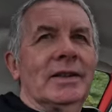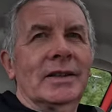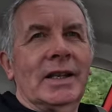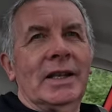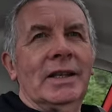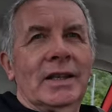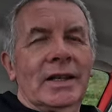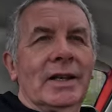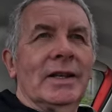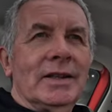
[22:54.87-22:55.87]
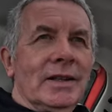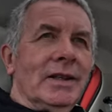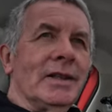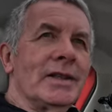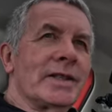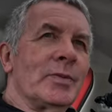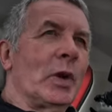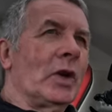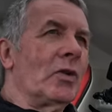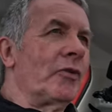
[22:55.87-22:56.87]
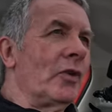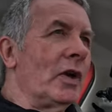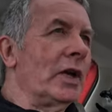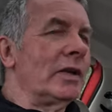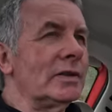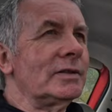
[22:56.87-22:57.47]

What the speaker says: then this will be good for you.